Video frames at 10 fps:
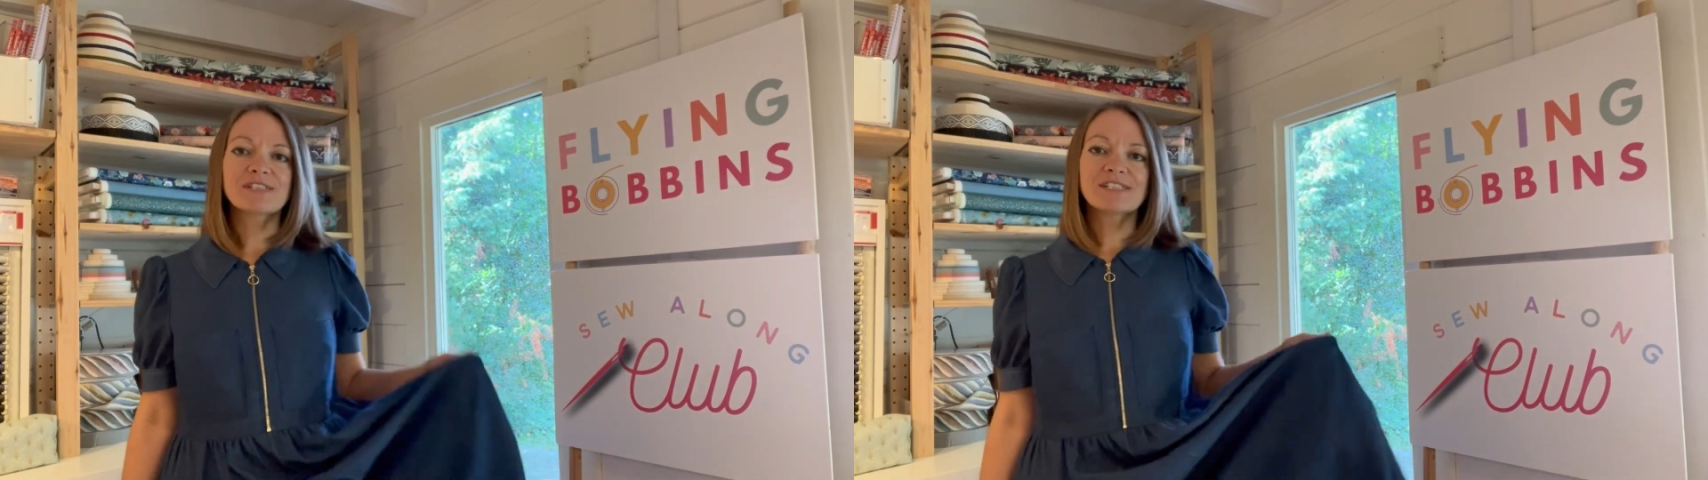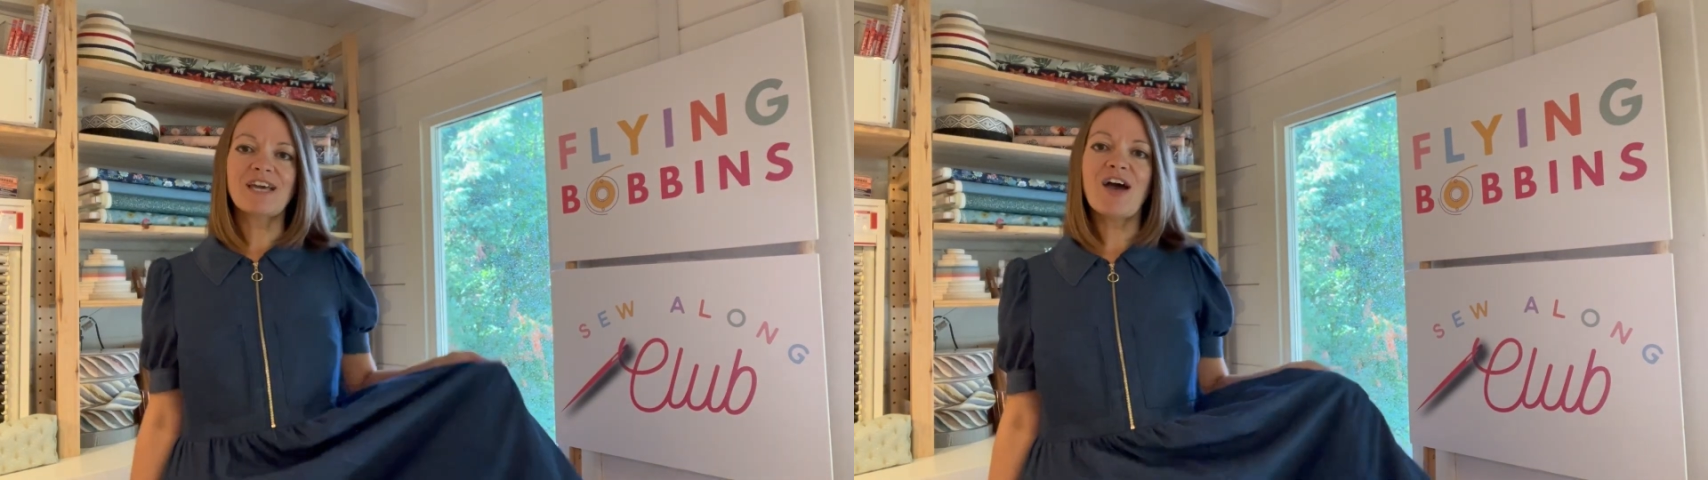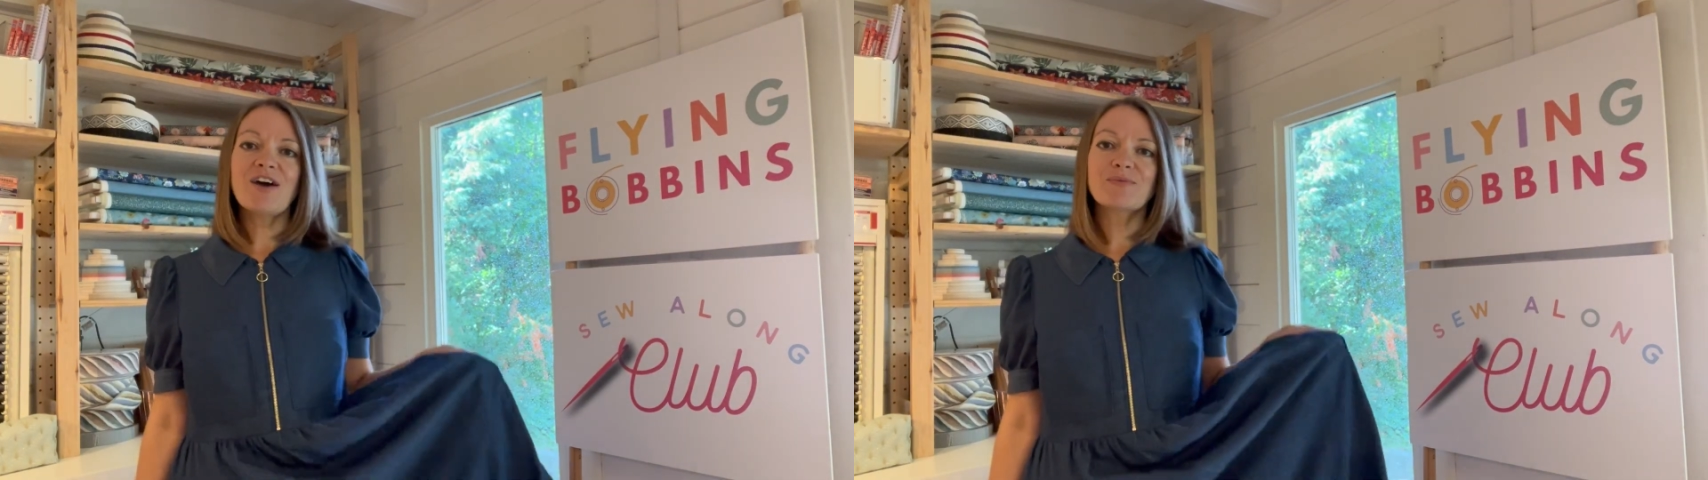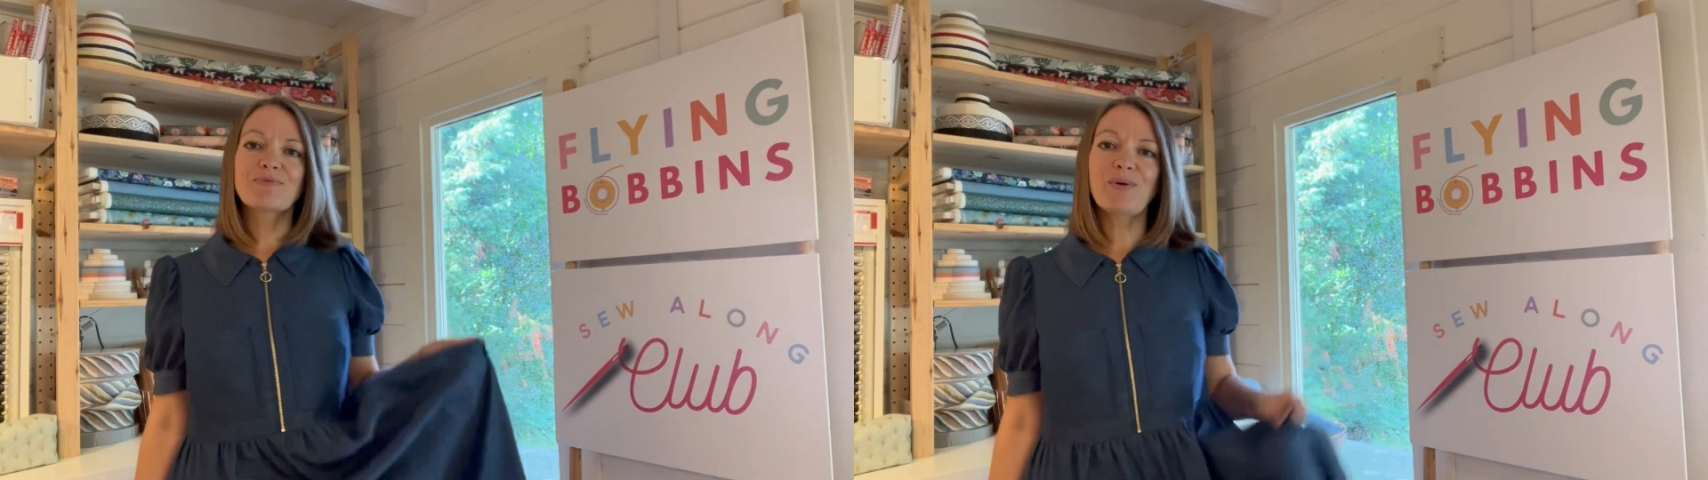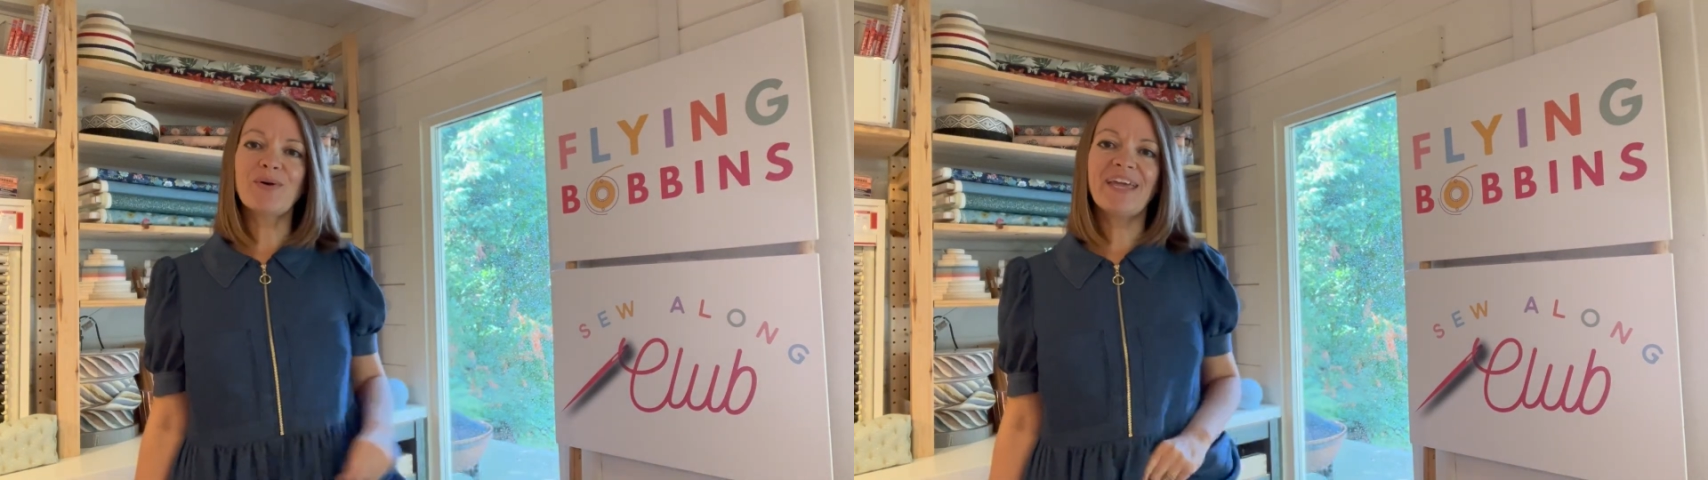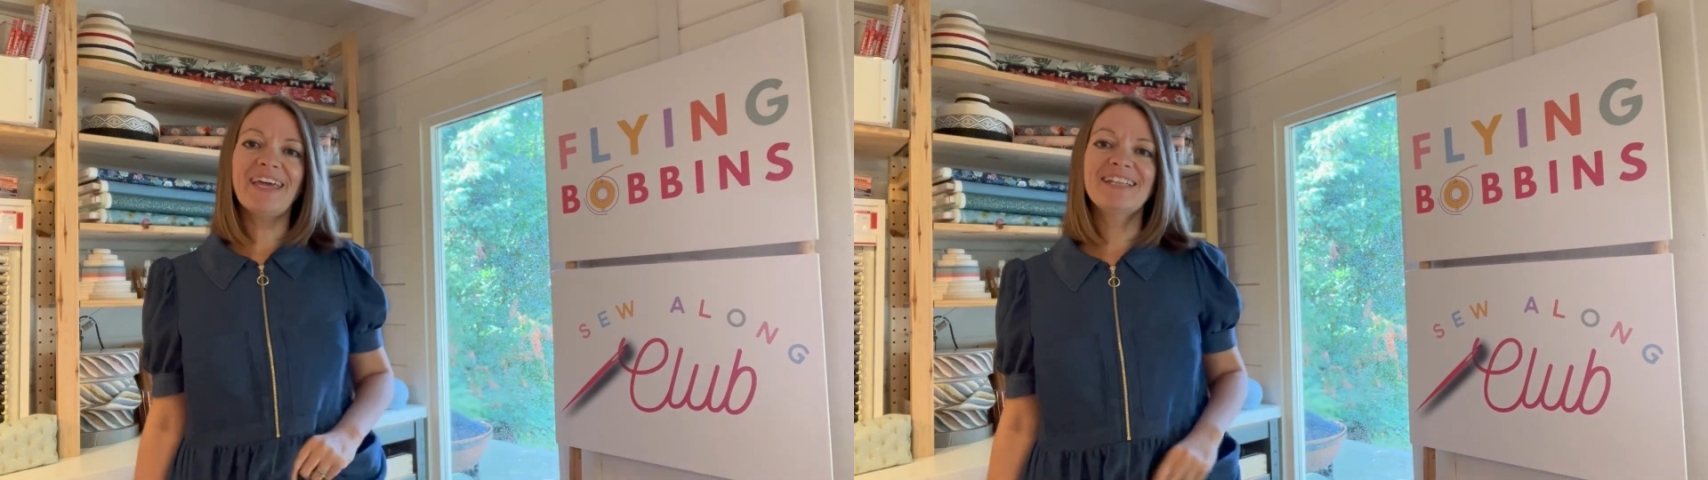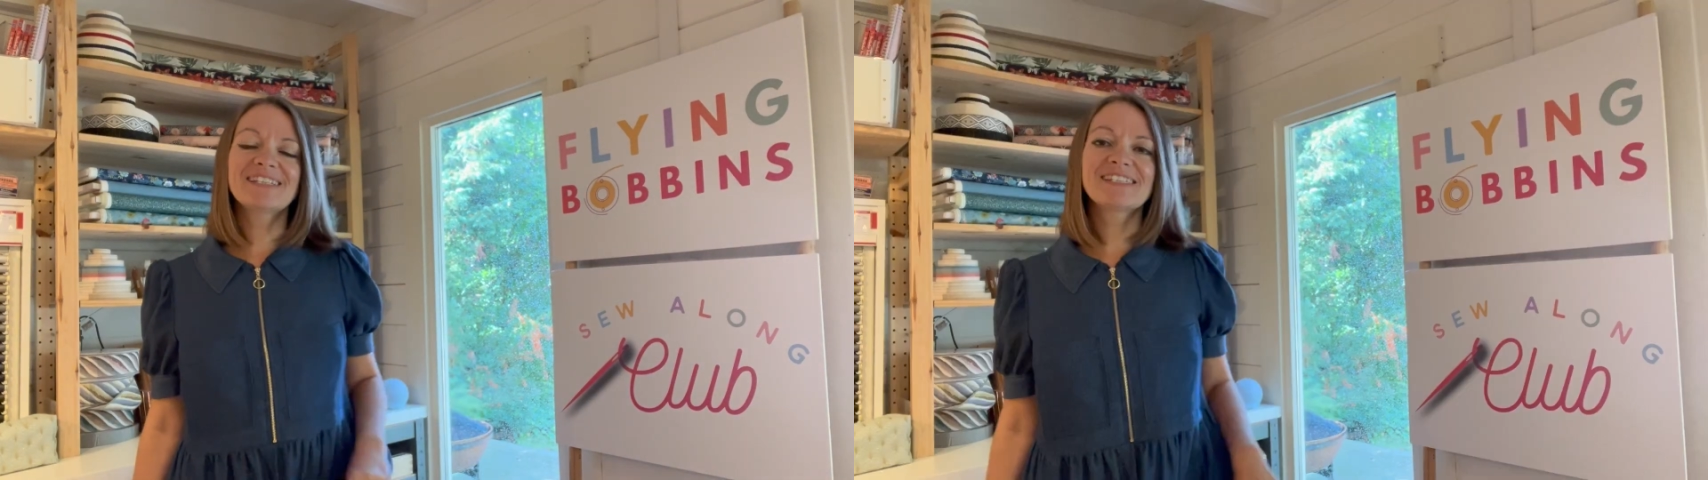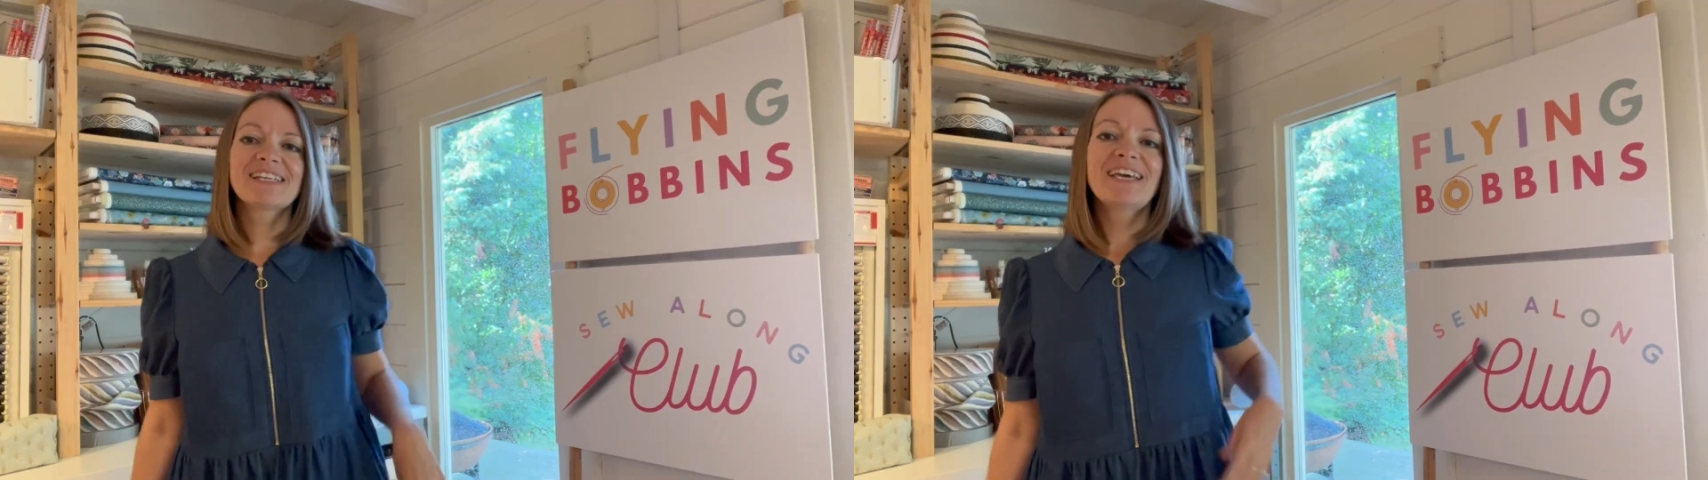skirt with
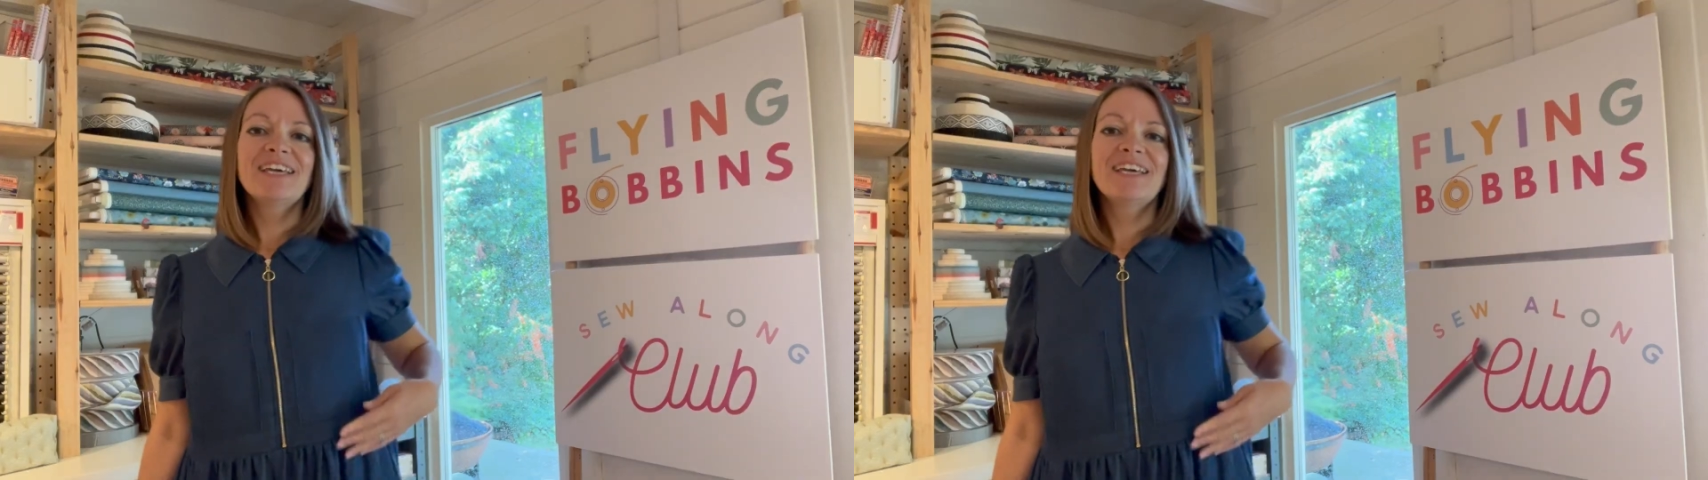pockets.